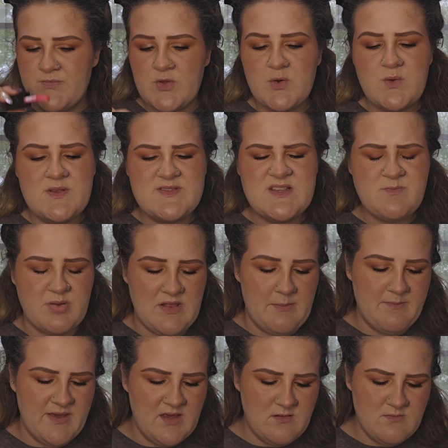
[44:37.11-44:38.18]
Ooh, is this
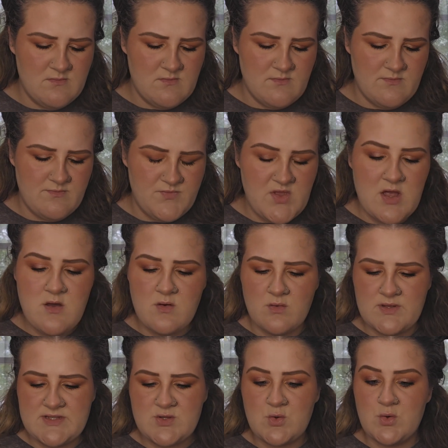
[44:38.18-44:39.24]
plumping? No,
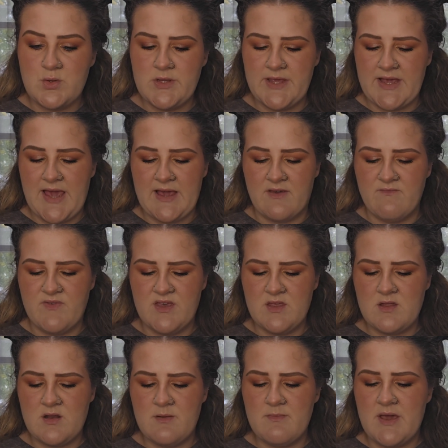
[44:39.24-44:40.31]
it's cooling. I can feel
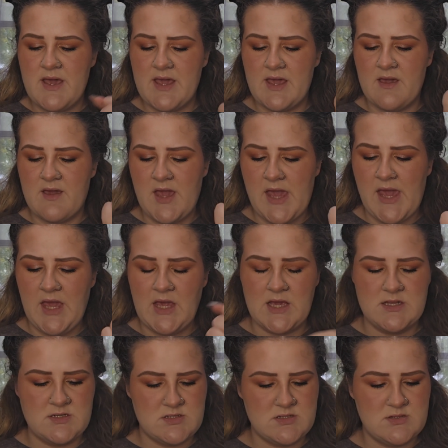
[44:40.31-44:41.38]
it on my
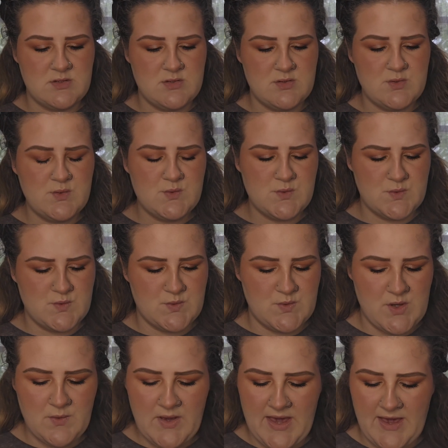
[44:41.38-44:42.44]
hand. Ooh,
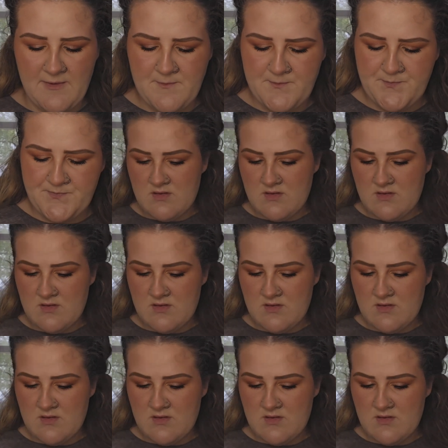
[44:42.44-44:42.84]
okay.